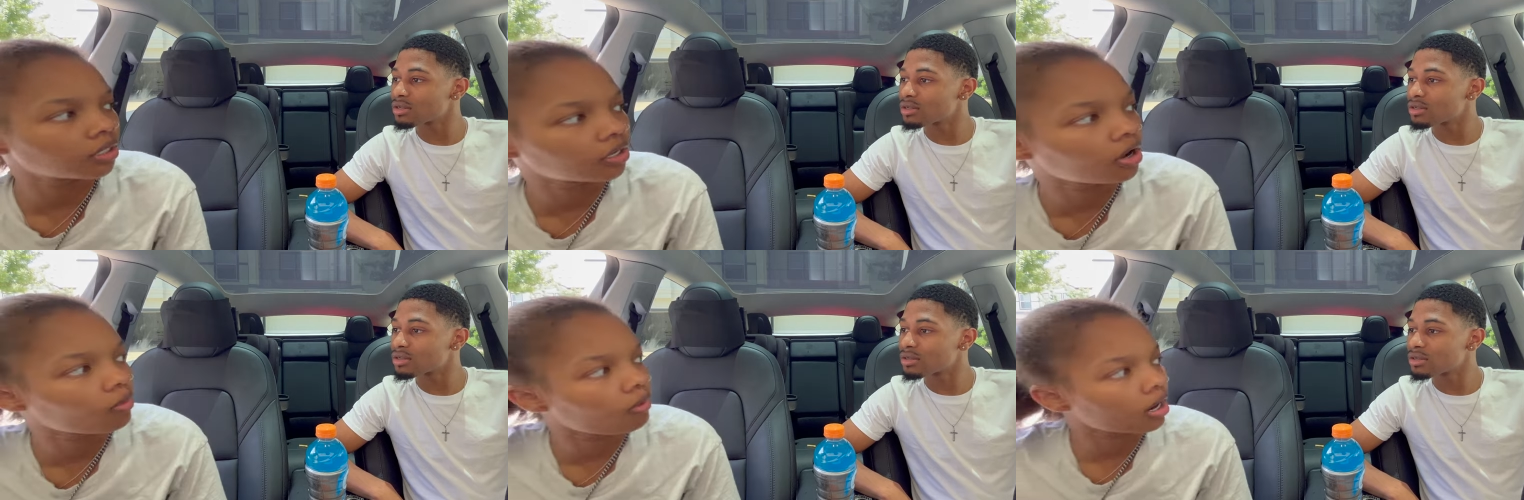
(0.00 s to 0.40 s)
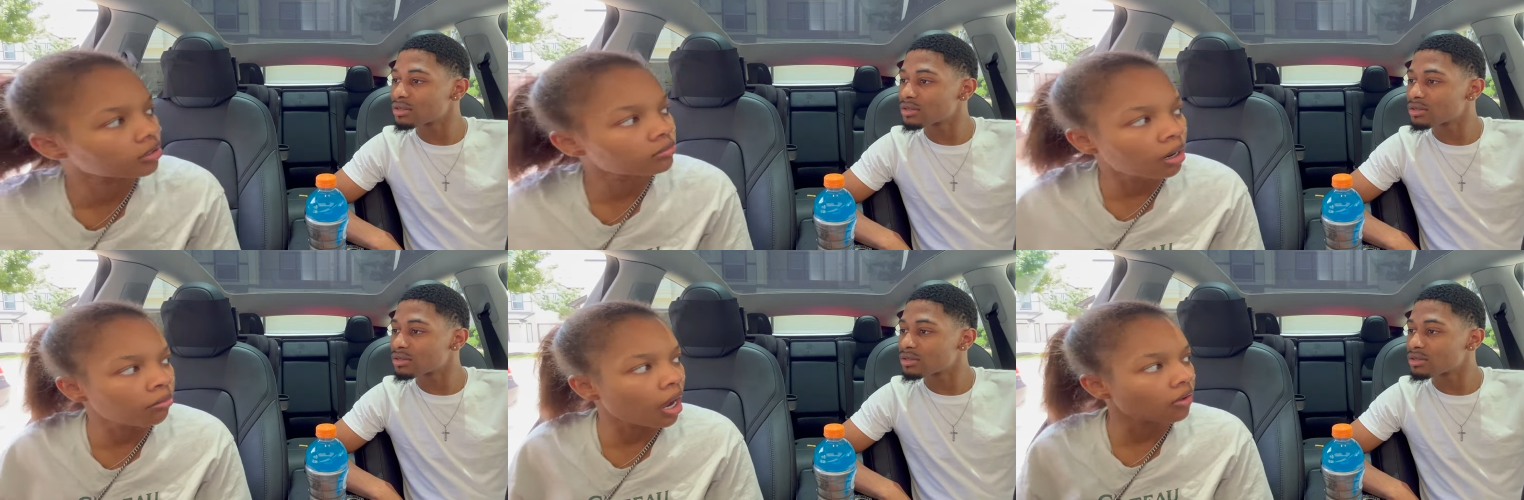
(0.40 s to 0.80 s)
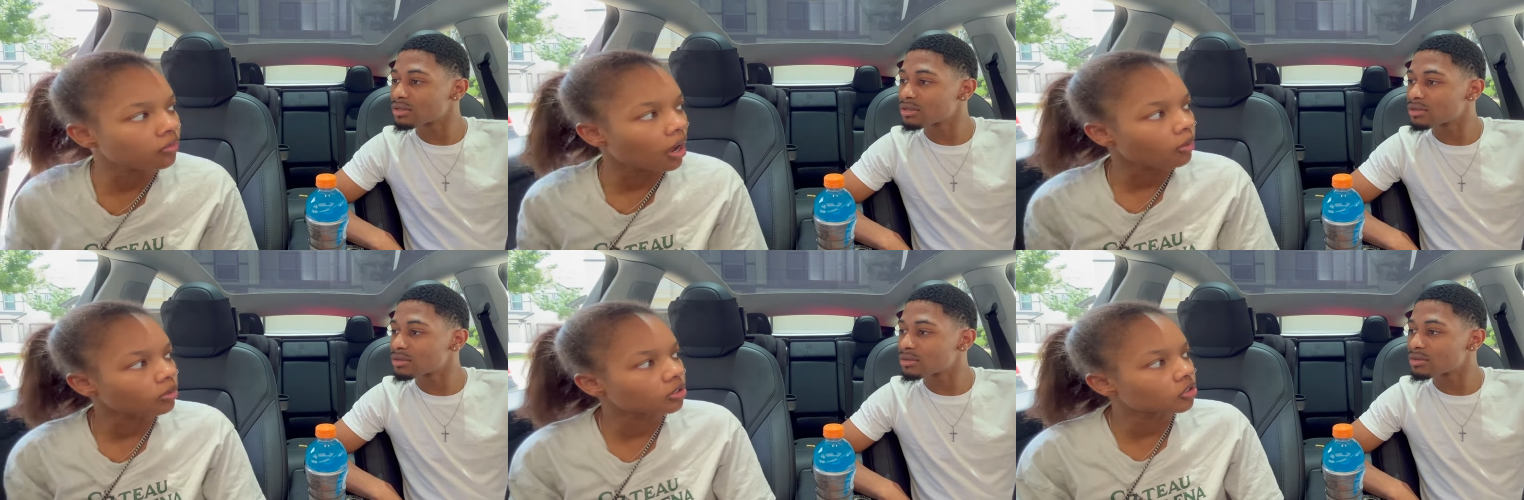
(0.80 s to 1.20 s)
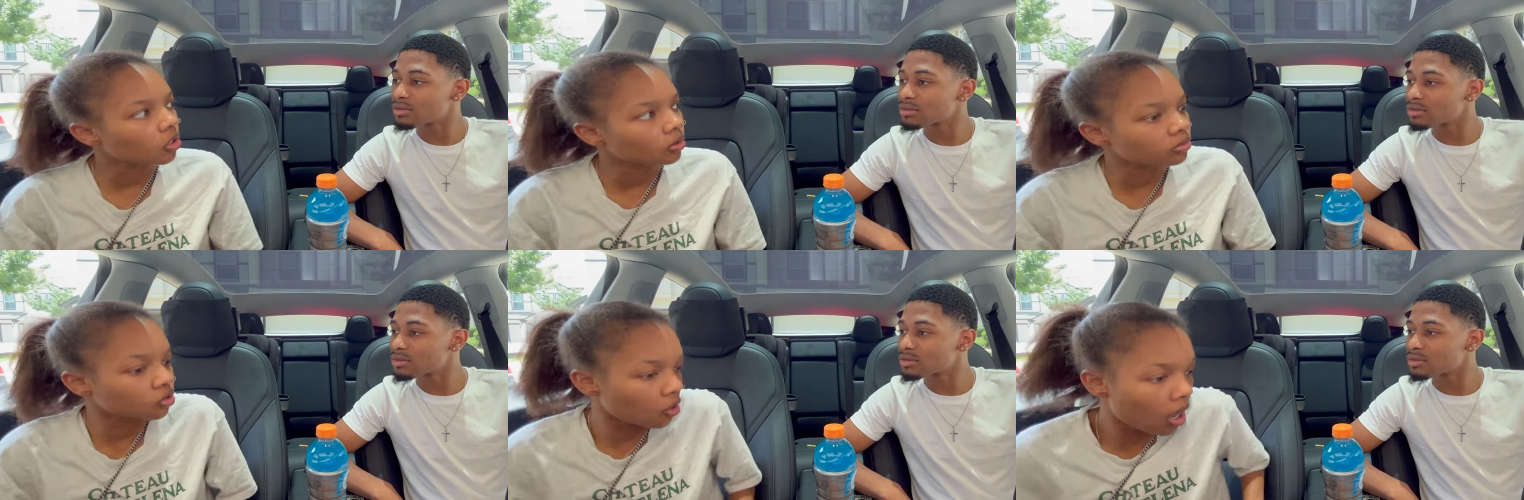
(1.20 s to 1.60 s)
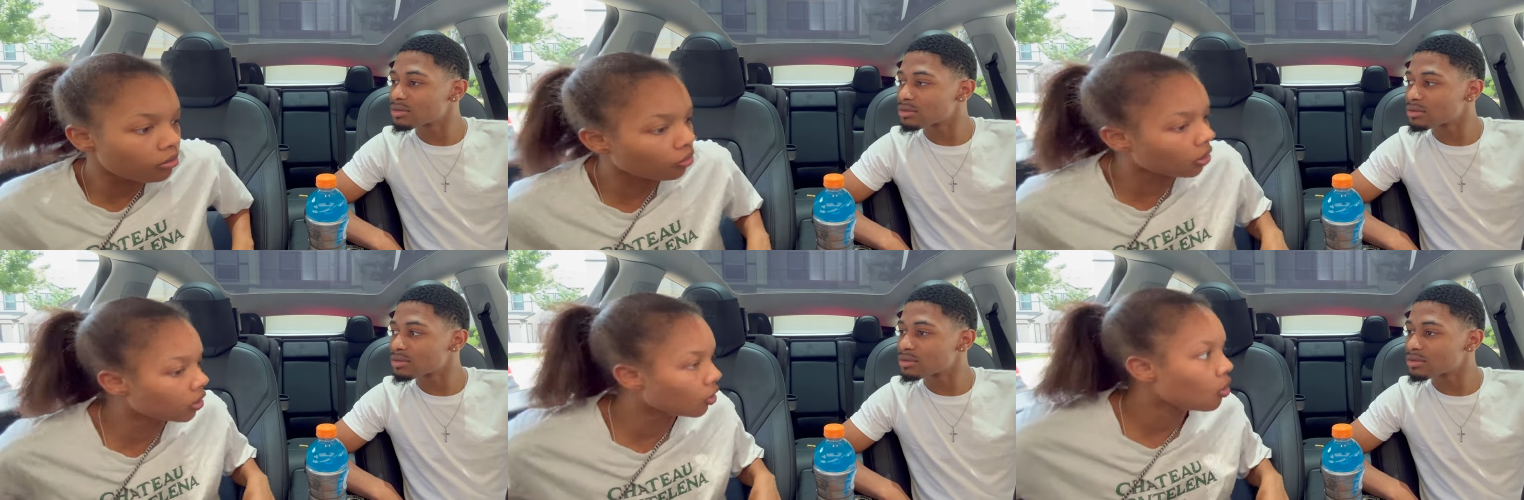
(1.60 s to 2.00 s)
Speaker 1: to go wash my mouth out with soap, so I'm
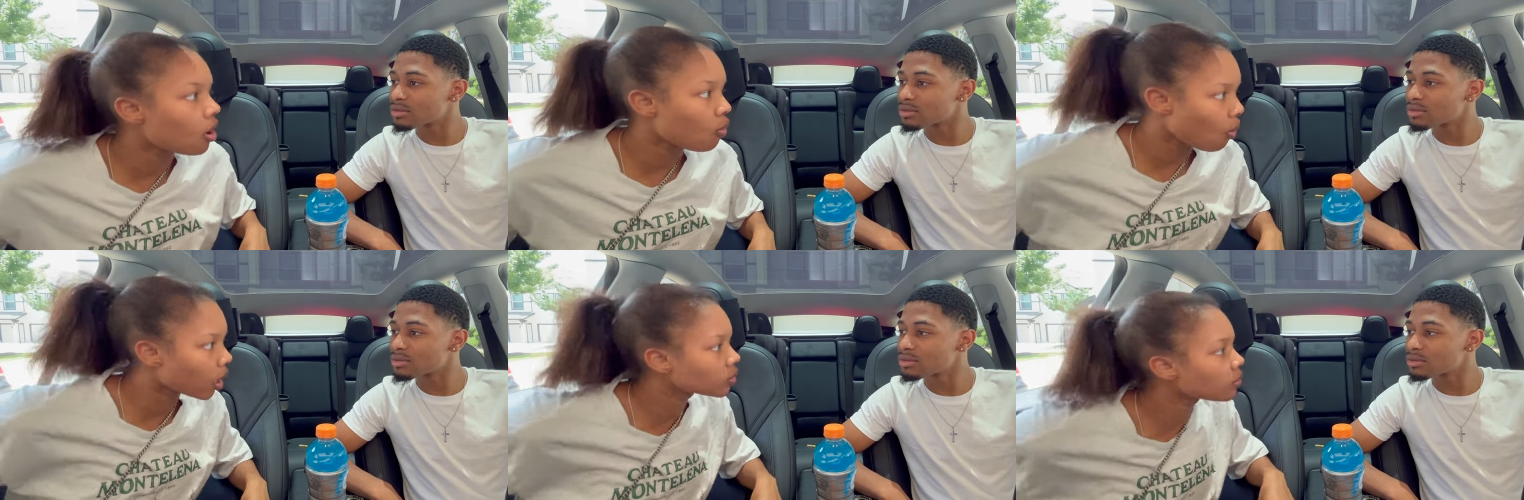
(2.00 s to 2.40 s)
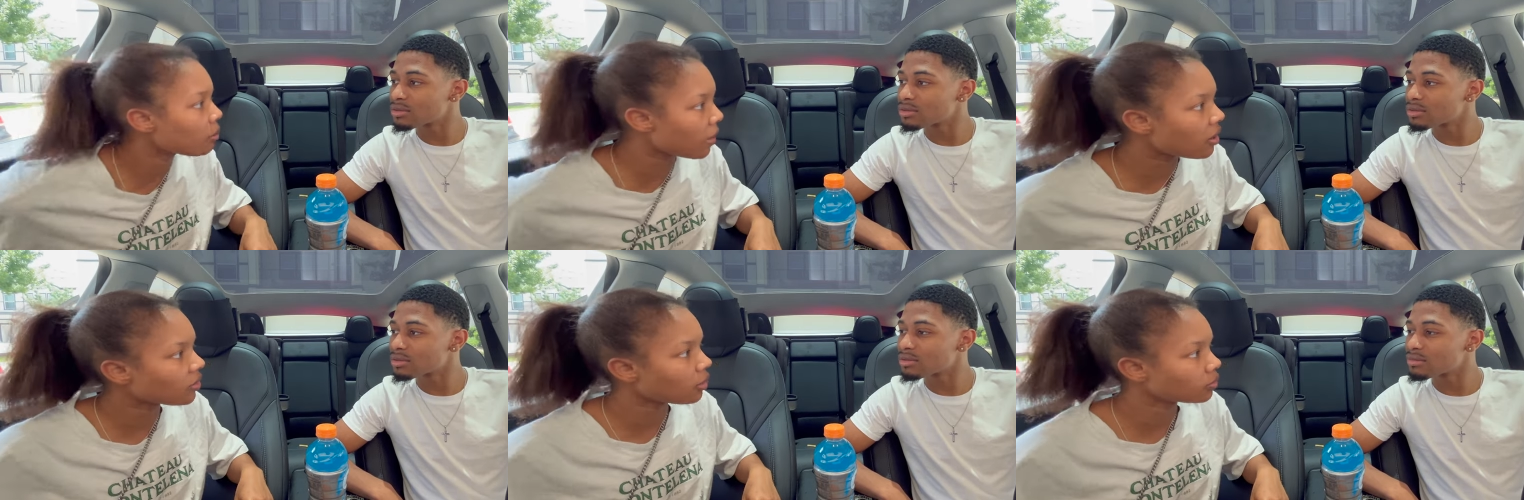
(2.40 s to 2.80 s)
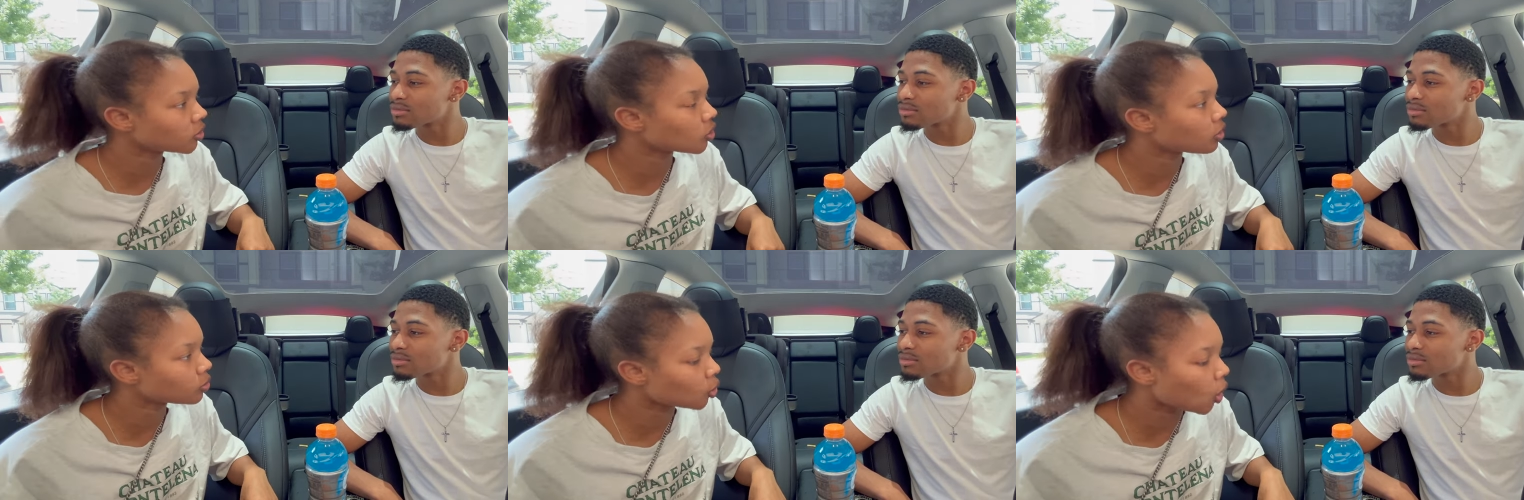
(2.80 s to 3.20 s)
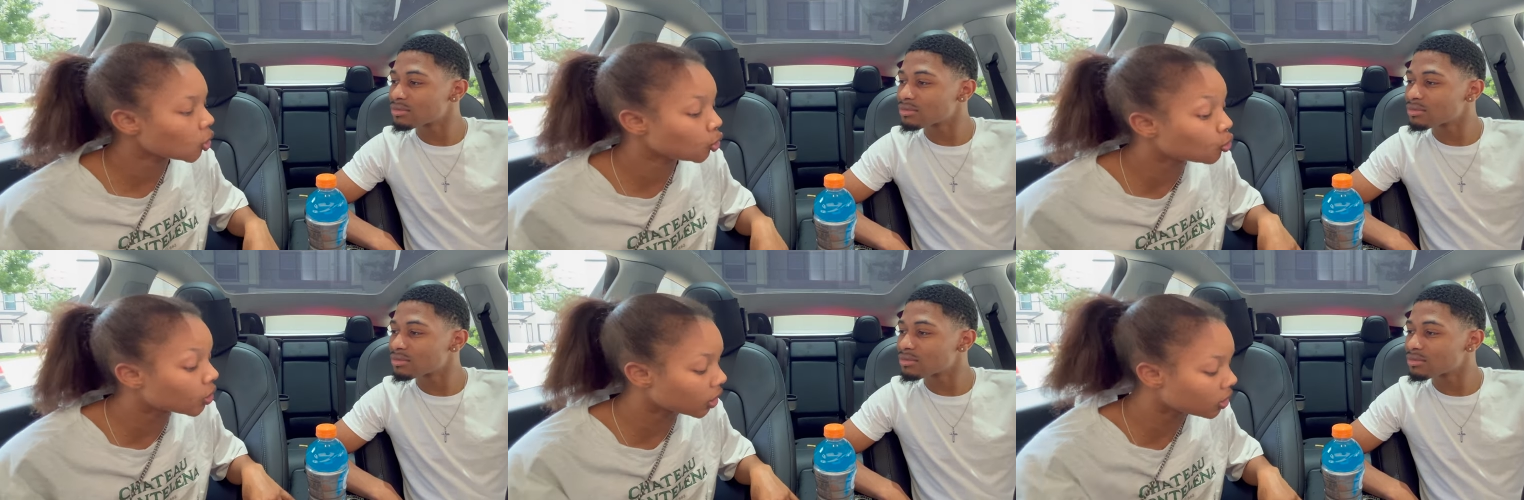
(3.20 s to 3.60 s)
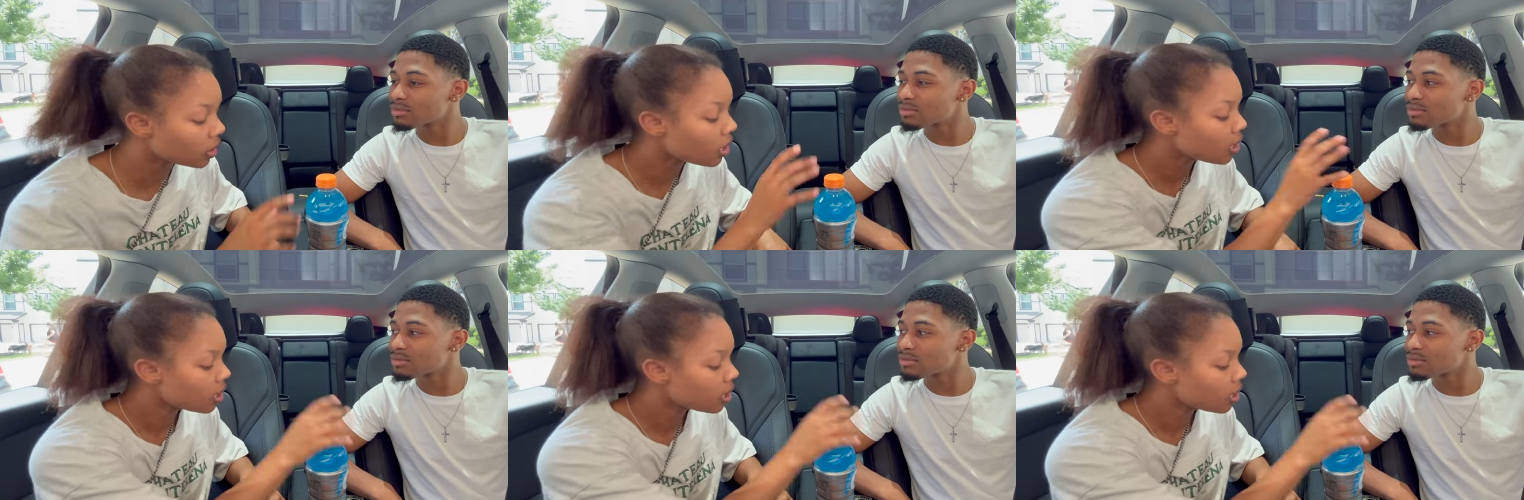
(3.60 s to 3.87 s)
going to go and wash my mouth out with soap. So you can,